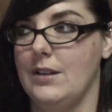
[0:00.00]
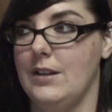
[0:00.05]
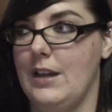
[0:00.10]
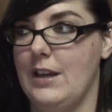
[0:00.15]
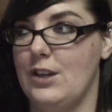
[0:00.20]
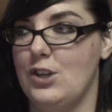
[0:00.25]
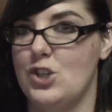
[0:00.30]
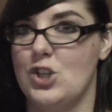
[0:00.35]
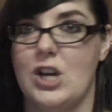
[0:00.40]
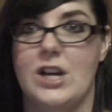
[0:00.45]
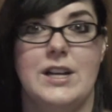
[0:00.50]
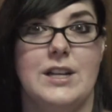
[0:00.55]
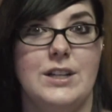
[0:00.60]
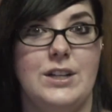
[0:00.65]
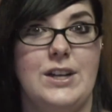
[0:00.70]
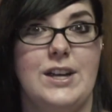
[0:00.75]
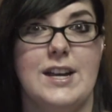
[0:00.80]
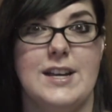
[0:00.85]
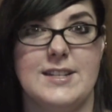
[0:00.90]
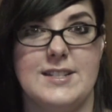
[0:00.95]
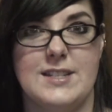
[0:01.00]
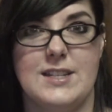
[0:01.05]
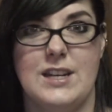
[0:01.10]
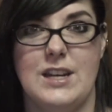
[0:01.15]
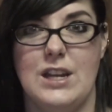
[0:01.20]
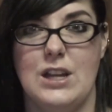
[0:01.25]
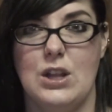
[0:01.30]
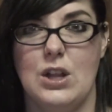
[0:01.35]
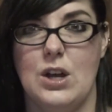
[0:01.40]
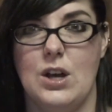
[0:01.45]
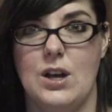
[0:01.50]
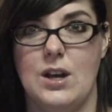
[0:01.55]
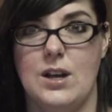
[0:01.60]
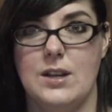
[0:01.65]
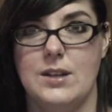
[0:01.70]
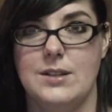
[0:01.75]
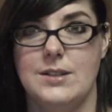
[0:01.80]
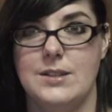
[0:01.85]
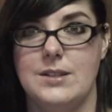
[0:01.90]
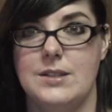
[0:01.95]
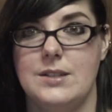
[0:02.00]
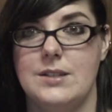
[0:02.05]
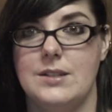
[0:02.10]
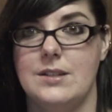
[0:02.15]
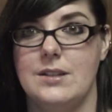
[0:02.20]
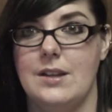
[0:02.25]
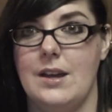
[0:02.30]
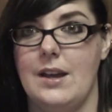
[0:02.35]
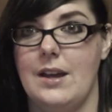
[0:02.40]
like child custody laws,